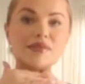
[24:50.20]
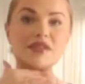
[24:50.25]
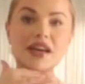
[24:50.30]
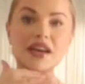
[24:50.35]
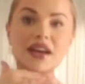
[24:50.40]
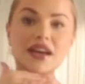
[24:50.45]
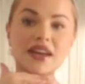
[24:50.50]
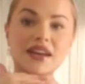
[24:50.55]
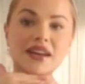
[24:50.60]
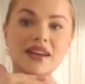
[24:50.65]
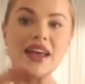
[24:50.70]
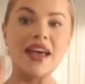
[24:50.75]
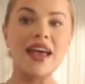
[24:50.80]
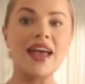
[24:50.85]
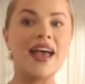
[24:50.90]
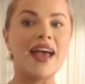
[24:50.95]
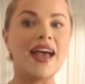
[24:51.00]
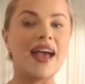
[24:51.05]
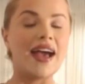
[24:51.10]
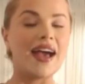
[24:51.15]
done
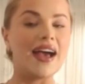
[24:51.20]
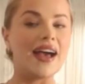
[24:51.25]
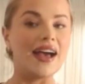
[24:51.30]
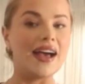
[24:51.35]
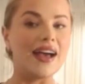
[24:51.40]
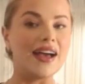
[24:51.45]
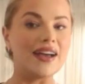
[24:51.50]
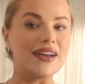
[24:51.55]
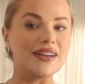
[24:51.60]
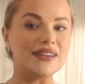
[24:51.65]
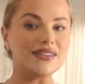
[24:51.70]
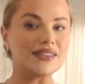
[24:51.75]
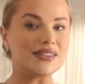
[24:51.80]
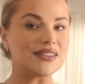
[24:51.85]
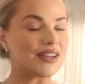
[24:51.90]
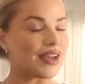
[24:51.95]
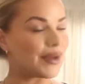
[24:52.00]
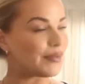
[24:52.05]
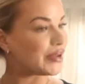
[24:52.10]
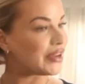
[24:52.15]
and
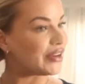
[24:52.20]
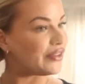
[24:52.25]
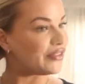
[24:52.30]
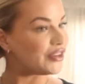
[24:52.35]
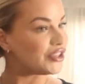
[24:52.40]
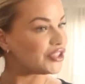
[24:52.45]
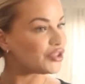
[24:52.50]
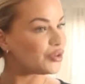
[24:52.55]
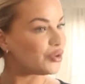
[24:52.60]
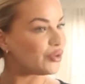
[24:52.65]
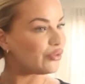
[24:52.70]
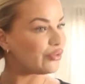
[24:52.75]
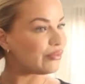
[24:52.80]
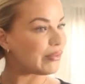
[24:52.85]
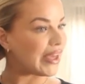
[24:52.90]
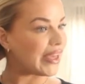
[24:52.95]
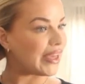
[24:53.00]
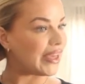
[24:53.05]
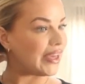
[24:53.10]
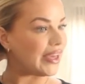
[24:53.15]
I'm gonna finish off
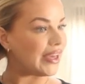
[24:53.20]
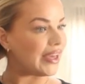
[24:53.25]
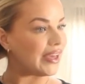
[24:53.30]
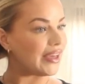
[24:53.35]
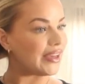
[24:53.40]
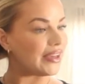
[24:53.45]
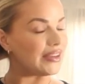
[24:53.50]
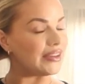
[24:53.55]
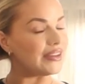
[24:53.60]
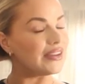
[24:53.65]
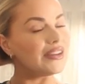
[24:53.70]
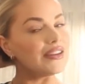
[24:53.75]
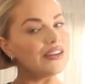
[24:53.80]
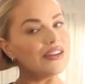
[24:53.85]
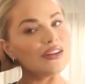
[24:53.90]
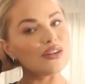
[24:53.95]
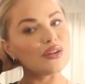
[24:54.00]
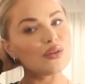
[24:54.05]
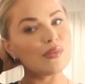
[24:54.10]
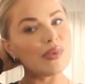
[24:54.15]
my hair in a
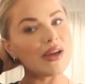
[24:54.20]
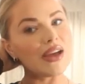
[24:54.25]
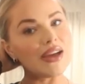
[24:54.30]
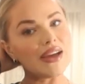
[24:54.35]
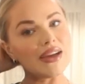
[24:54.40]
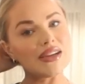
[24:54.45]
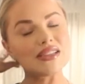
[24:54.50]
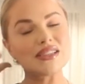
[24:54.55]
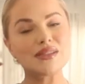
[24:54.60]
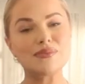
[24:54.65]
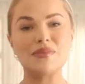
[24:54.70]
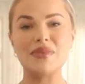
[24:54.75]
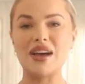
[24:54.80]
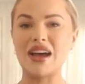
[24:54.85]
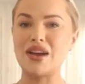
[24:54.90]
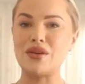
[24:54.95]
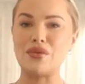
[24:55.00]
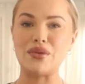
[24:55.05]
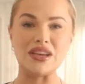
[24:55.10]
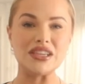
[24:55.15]
little bit.
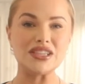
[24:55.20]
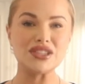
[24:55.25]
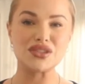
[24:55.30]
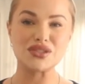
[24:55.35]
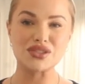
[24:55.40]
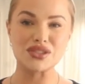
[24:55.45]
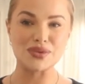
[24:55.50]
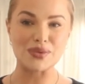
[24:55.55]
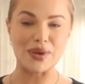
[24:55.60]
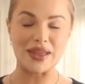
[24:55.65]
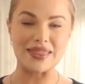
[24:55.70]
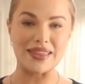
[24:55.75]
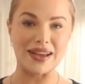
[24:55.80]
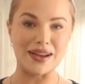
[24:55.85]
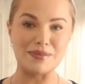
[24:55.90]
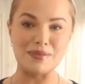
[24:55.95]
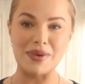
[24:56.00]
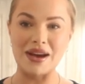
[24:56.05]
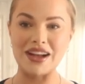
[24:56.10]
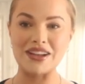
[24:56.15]
I really don't sweat
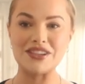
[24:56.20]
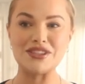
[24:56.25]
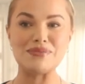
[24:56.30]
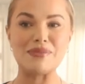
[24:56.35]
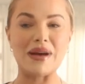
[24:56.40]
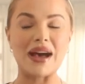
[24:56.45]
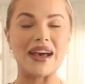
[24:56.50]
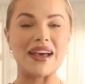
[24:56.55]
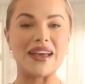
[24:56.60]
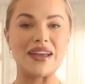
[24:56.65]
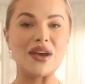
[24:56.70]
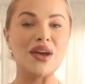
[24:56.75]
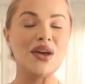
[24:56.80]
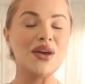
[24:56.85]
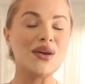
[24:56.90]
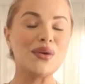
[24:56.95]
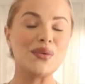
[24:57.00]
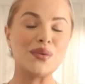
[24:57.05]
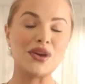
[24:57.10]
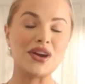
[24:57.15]
that much. My
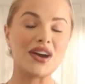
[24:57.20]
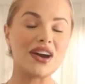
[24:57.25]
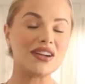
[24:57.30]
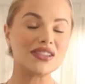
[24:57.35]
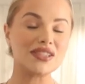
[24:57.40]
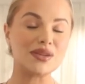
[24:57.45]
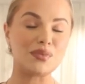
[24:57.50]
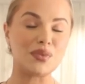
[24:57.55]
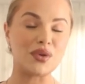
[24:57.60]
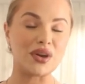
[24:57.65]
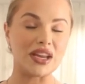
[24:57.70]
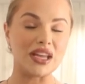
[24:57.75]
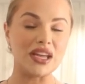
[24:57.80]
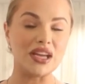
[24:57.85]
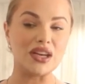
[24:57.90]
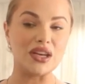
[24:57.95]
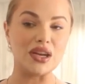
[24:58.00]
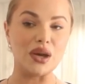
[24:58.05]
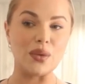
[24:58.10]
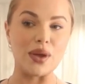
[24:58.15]
workouts are pretty
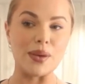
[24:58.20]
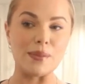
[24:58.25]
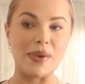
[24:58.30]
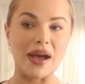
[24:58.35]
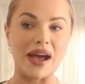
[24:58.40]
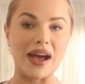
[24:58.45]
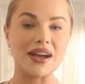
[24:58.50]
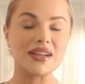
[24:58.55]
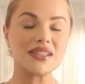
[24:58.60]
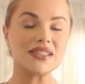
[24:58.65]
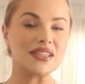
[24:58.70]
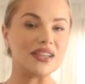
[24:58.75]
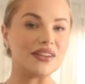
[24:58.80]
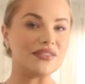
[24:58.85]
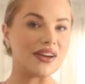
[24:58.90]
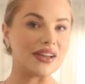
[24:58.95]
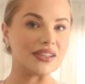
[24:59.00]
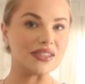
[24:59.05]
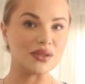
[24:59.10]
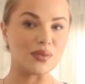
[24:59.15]
low impact, and
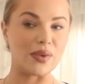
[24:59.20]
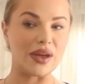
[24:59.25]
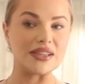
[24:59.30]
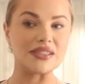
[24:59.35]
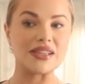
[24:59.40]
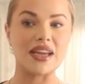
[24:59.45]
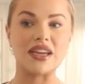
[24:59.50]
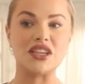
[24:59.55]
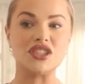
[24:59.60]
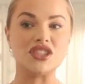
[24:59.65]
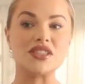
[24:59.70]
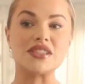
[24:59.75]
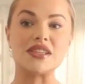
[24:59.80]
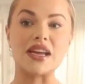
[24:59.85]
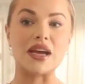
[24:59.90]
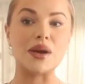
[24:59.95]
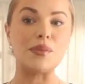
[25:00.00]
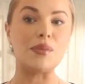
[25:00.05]
if I sweat, I can just take a